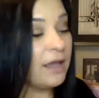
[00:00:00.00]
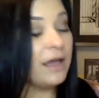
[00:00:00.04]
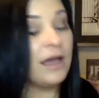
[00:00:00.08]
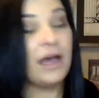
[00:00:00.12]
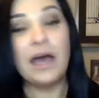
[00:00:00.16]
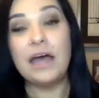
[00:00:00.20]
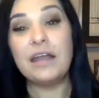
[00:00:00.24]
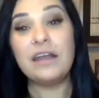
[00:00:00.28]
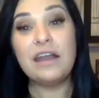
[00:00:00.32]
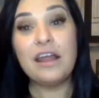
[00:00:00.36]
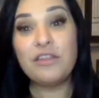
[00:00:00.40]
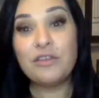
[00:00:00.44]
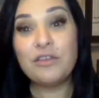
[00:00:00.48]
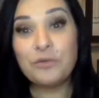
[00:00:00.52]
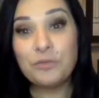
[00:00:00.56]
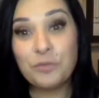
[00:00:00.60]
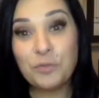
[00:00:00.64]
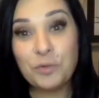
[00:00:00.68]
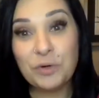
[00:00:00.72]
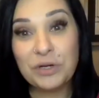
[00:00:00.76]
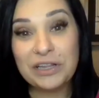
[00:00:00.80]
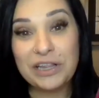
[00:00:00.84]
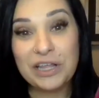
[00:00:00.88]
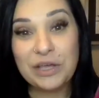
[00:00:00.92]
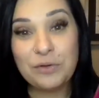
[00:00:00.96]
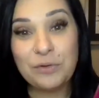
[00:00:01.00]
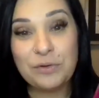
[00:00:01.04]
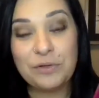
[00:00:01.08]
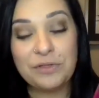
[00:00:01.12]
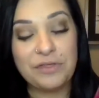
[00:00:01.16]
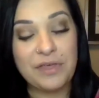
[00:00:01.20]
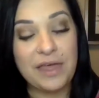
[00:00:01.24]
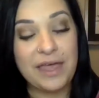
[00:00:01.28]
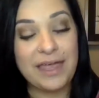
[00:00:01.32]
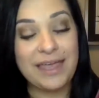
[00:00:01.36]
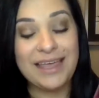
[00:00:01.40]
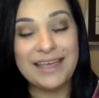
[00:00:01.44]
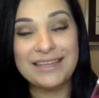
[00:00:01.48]
Another really cool
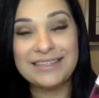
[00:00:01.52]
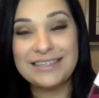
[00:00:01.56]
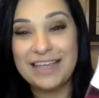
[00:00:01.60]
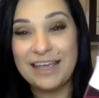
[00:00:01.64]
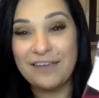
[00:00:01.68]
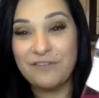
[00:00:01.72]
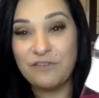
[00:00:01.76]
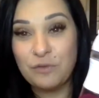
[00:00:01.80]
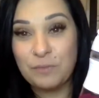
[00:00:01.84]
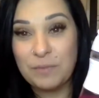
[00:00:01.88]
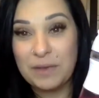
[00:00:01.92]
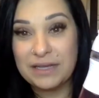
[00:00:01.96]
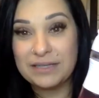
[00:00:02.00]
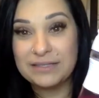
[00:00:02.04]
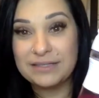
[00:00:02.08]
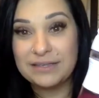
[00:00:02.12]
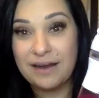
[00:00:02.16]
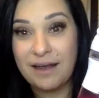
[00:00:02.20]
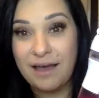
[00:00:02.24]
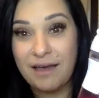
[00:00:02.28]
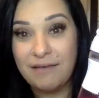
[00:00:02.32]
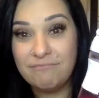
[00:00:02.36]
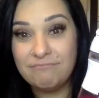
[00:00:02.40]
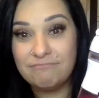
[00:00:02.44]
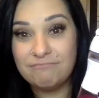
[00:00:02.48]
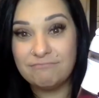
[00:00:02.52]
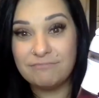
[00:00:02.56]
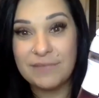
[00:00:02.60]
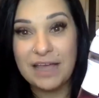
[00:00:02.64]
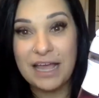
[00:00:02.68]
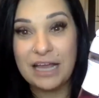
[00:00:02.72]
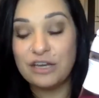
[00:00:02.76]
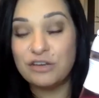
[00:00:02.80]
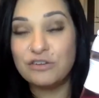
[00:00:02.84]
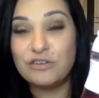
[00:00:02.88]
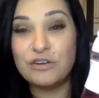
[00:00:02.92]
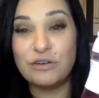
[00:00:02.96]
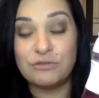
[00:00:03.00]
thing is if you mix it up
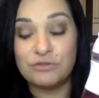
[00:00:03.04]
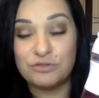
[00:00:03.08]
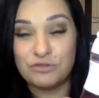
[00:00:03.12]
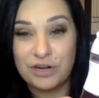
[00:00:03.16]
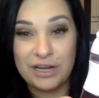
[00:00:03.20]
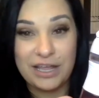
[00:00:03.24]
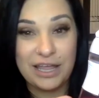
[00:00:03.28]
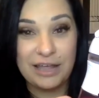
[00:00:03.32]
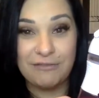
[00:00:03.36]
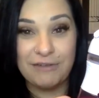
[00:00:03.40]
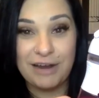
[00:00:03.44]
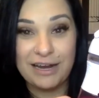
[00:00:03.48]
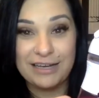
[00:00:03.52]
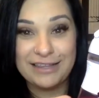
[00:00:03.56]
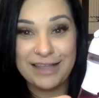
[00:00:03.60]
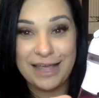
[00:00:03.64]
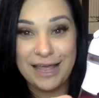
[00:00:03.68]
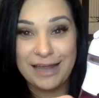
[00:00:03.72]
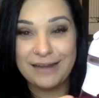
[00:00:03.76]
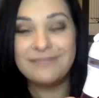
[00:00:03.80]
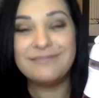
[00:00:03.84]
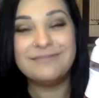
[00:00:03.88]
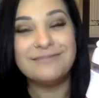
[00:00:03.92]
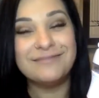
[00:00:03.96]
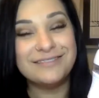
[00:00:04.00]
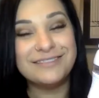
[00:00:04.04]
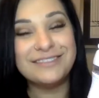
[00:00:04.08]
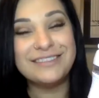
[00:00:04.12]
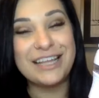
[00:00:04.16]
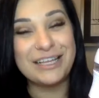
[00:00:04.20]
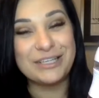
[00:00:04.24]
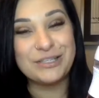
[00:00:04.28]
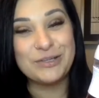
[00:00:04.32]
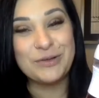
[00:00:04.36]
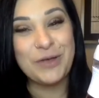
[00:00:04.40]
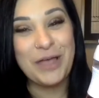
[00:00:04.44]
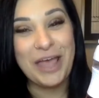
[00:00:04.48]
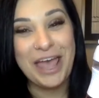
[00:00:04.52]
and you don't drink it right then,
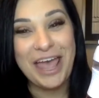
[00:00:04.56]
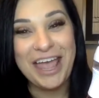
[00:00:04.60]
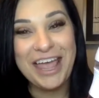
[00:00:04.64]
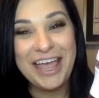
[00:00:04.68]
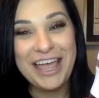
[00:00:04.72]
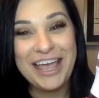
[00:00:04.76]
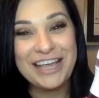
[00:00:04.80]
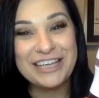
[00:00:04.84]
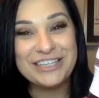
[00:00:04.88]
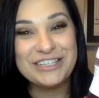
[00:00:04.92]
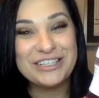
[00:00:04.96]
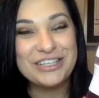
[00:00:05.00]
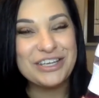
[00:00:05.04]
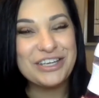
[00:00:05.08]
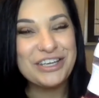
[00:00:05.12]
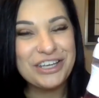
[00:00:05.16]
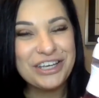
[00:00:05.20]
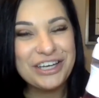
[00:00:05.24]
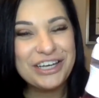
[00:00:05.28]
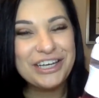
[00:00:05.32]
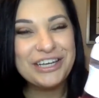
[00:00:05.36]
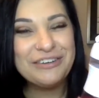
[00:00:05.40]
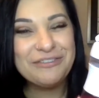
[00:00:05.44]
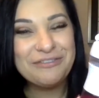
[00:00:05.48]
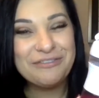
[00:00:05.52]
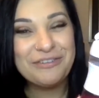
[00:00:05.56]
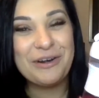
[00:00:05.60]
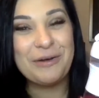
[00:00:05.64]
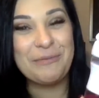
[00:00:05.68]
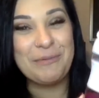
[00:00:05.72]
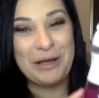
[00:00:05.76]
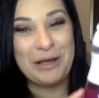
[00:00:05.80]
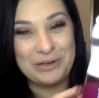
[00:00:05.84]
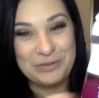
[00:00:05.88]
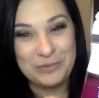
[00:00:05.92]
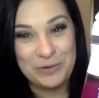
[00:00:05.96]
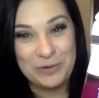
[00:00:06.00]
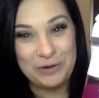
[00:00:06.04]
that's okay. It's good for
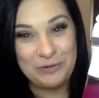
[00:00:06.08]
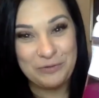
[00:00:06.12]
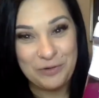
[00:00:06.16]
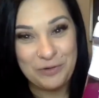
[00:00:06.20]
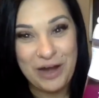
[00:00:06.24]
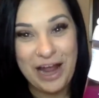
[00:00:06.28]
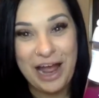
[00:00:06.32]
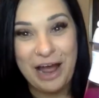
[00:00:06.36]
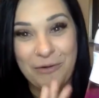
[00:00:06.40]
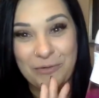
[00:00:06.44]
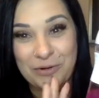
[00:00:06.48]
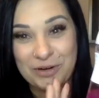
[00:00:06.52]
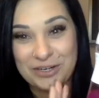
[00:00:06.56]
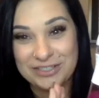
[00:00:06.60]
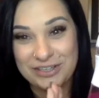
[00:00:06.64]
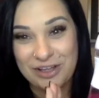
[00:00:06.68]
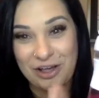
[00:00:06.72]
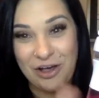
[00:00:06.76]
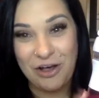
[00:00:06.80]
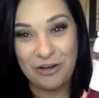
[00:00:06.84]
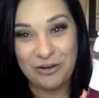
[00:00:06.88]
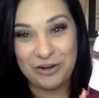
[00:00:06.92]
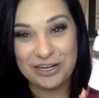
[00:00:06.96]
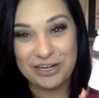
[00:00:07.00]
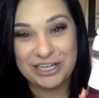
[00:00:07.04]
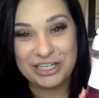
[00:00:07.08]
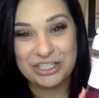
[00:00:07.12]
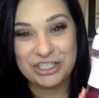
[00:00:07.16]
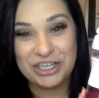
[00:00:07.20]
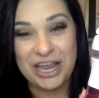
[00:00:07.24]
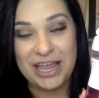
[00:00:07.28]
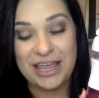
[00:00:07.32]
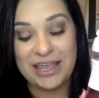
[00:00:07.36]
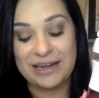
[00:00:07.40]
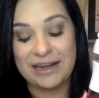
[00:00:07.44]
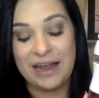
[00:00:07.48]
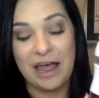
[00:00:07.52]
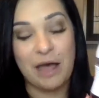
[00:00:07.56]
about 24 hours already
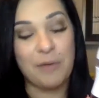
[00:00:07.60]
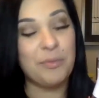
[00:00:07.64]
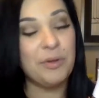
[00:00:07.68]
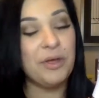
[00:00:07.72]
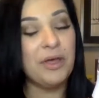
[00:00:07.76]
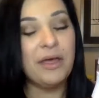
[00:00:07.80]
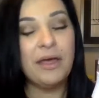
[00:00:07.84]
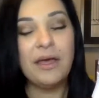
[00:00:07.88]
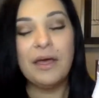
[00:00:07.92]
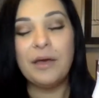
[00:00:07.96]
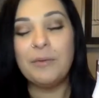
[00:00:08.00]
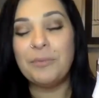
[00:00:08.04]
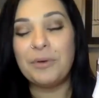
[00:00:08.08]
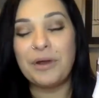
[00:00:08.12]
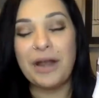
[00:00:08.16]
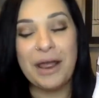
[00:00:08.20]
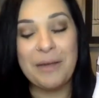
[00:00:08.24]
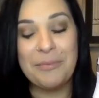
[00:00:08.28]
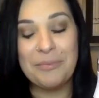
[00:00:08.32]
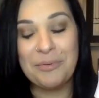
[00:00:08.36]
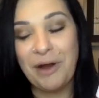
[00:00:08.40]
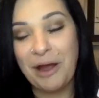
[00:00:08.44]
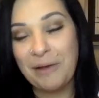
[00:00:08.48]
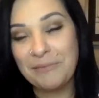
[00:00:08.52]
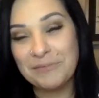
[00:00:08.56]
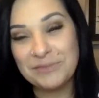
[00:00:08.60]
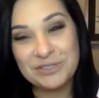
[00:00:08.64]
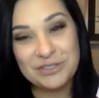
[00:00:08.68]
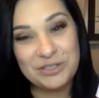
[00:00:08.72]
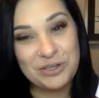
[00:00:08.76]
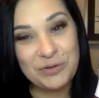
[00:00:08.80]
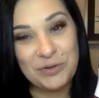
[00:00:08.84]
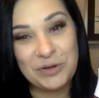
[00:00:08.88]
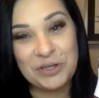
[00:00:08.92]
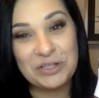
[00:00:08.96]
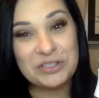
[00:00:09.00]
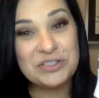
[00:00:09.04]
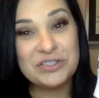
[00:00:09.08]
shaken up. But I promise
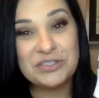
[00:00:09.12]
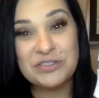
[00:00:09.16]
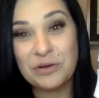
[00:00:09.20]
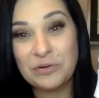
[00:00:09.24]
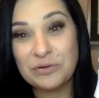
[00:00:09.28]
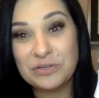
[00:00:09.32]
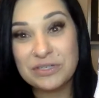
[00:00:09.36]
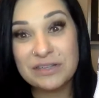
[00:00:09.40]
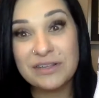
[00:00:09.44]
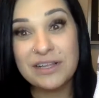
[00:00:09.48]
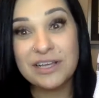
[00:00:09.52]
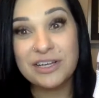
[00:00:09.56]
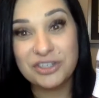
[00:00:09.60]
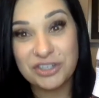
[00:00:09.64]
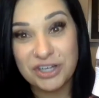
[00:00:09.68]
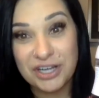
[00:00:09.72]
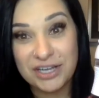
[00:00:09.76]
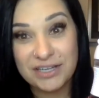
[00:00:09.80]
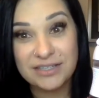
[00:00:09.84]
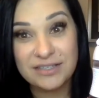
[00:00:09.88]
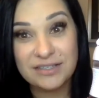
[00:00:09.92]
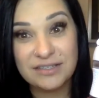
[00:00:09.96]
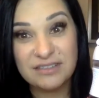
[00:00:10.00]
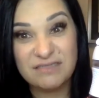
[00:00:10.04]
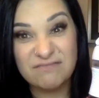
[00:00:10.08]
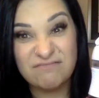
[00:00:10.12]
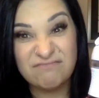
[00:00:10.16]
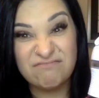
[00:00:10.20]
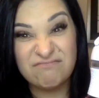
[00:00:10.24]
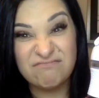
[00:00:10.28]
you, it's so delicious.